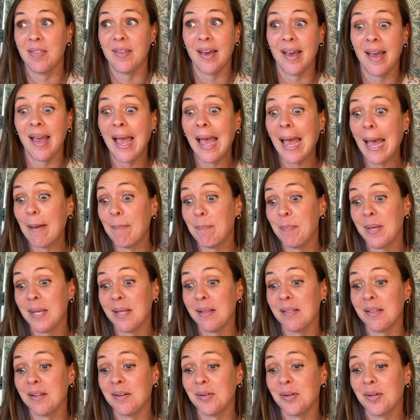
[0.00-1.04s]
the happy
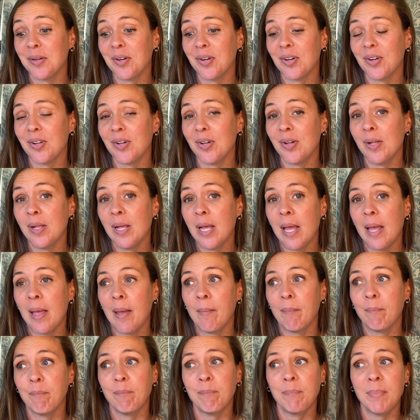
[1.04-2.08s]
little girl
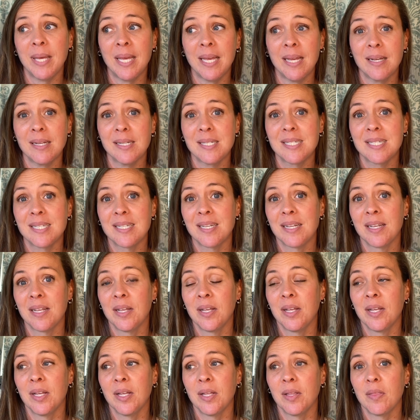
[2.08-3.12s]
picked
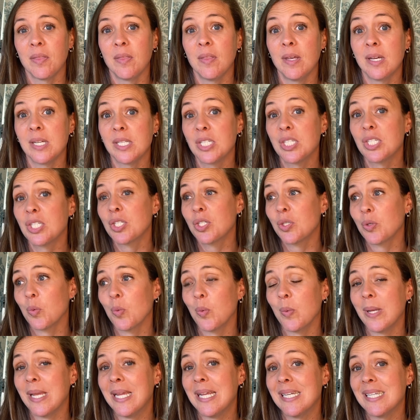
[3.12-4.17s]
the
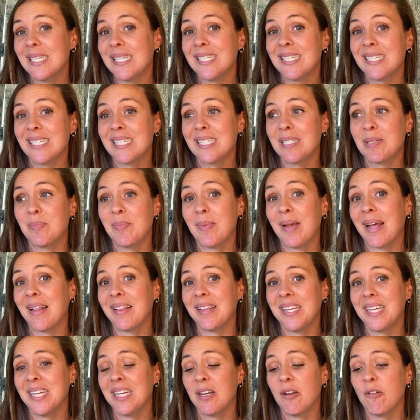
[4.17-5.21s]
sweet
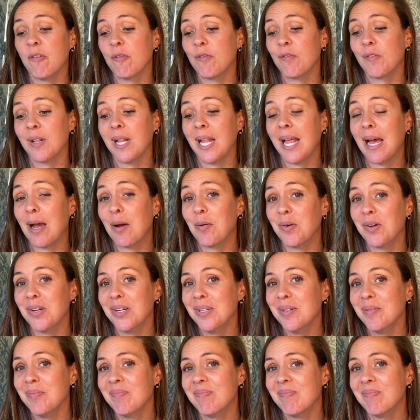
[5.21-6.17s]
smelling flower.